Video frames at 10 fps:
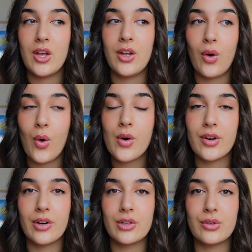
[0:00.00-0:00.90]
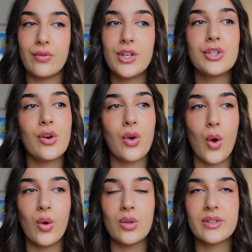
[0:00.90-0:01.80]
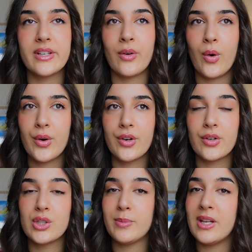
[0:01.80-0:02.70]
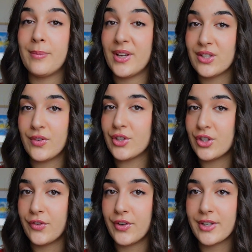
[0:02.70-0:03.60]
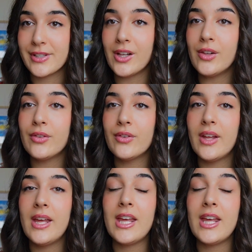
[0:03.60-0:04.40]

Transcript: in order to reach your goals, in order to be the best version of yourself,